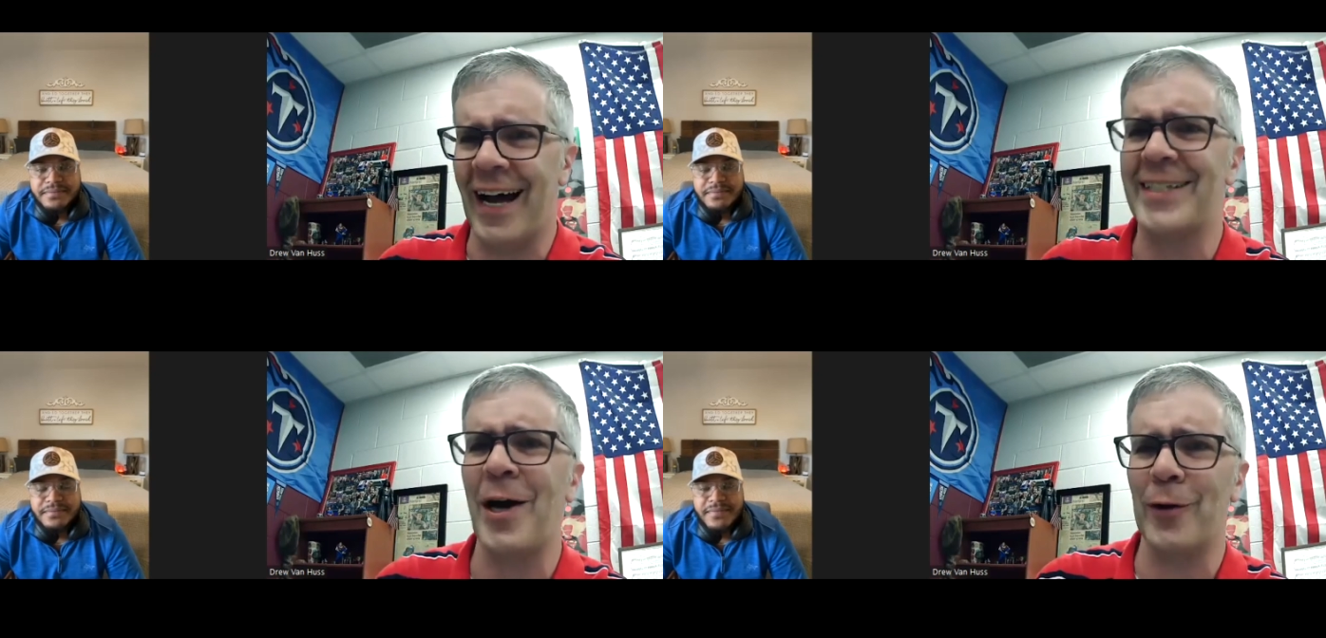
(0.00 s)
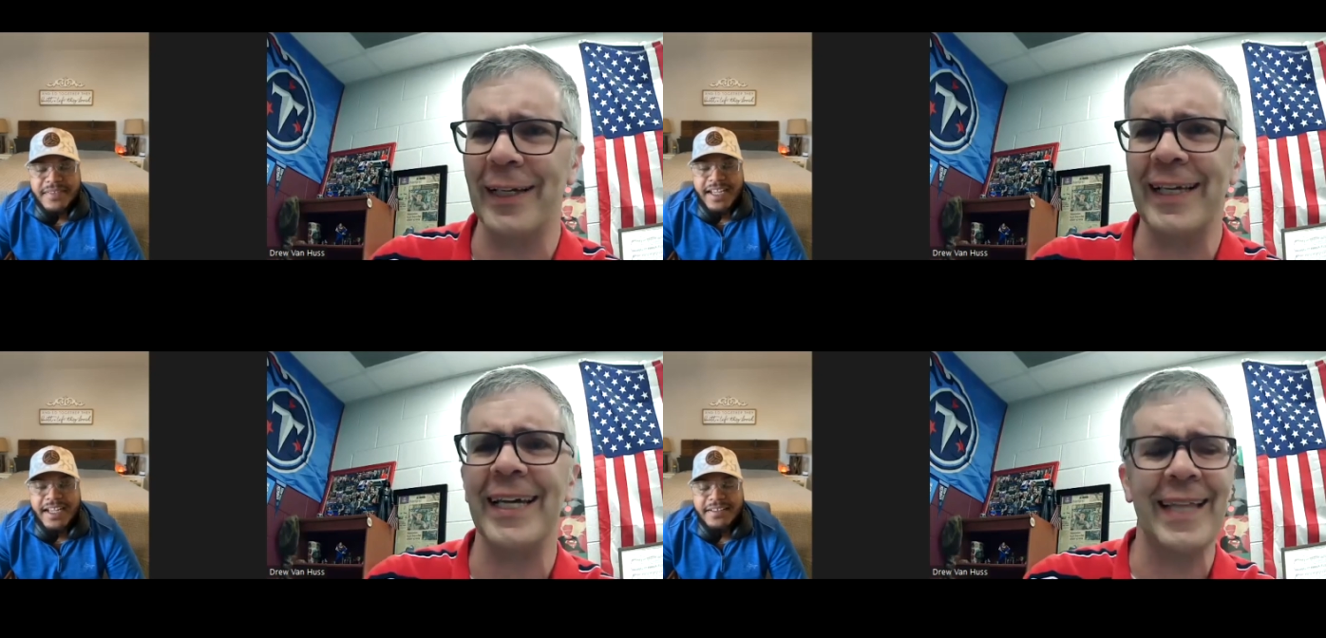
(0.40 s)
Speaker 1: I
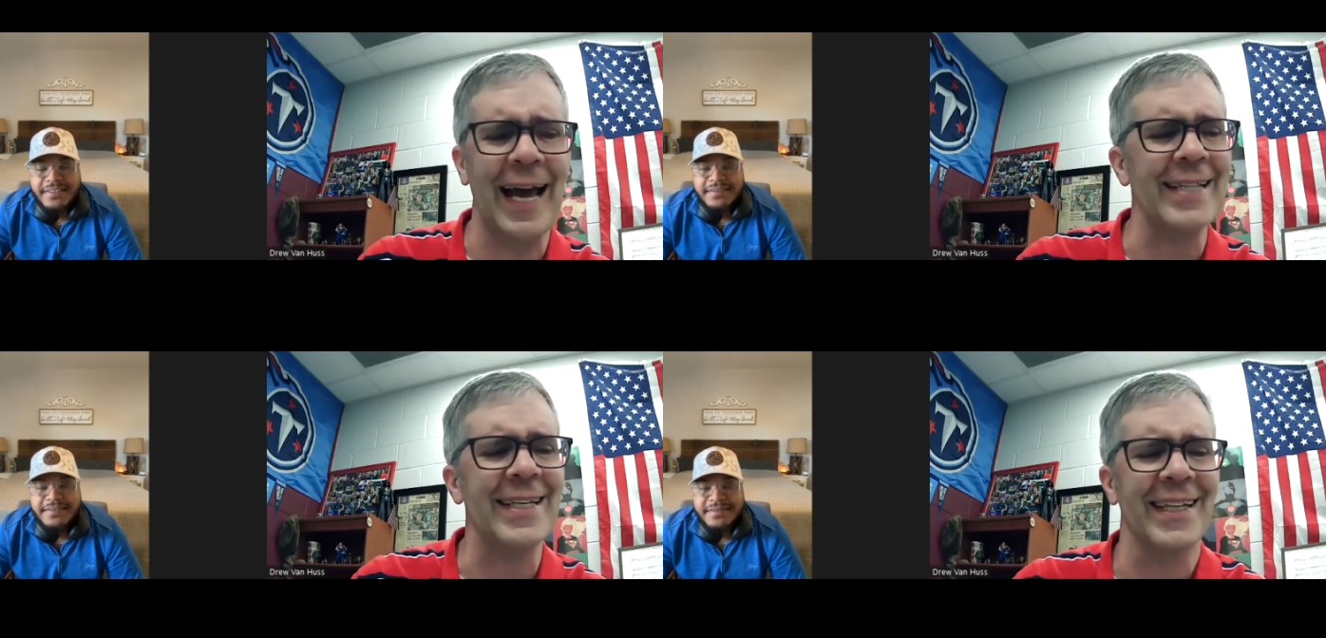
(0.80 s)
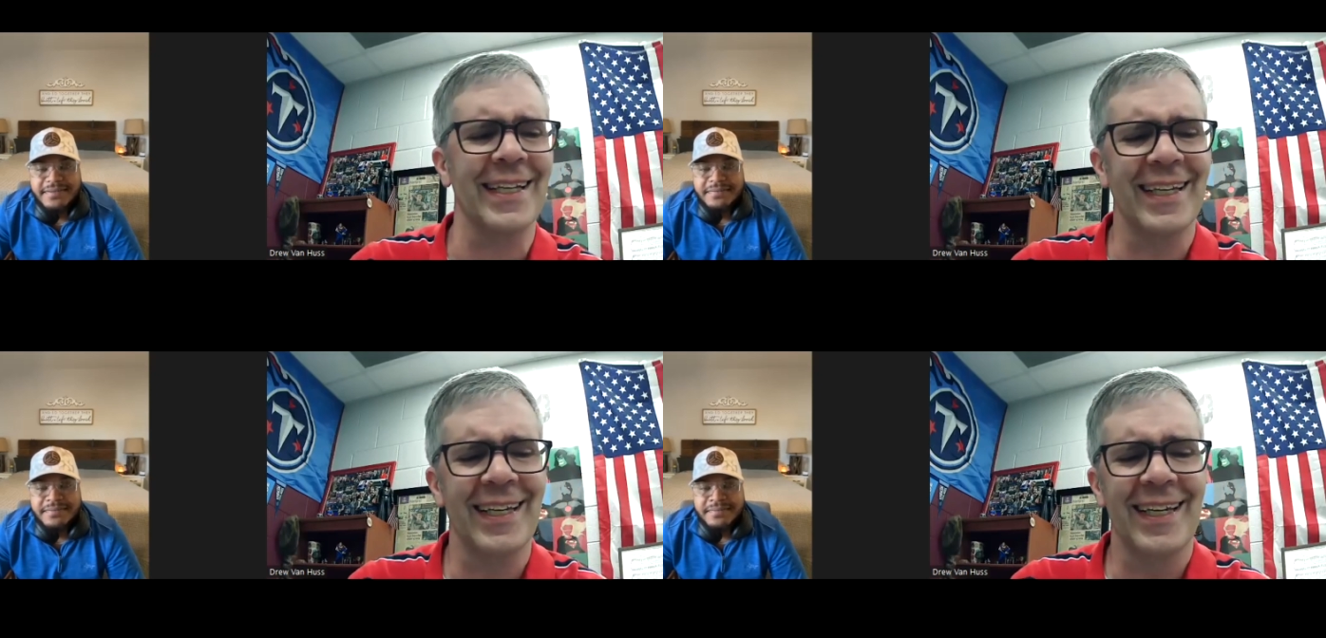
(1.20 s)
totally yeah. get
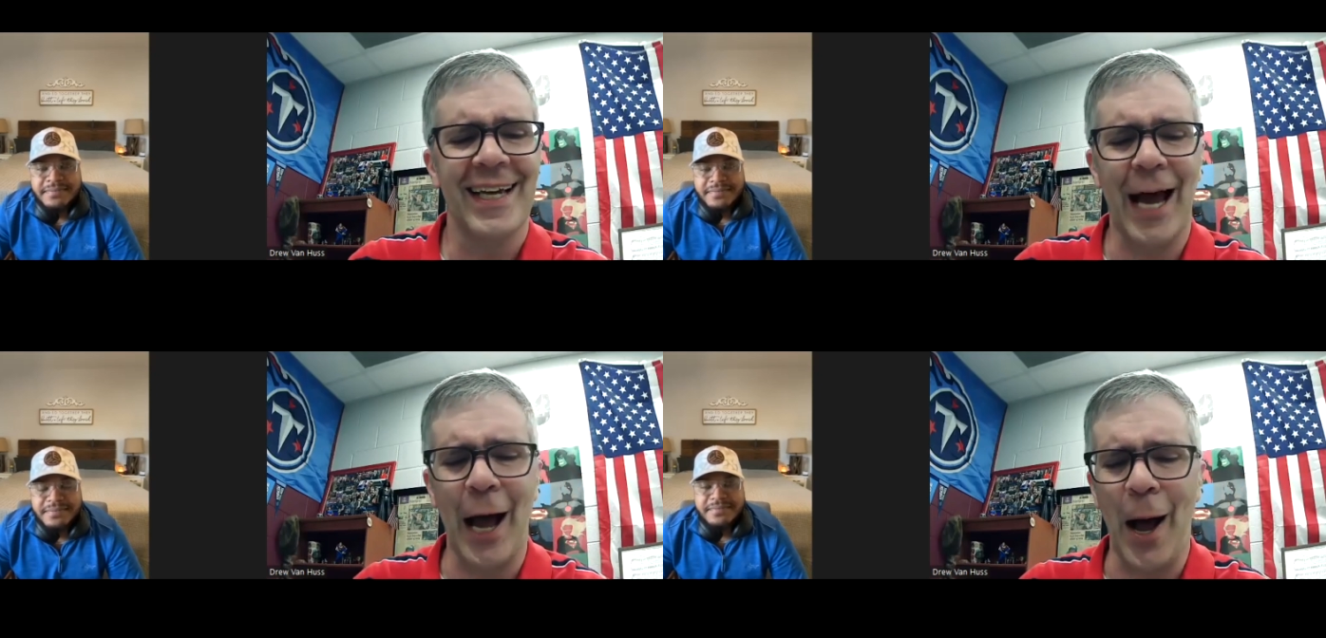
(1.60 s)
that.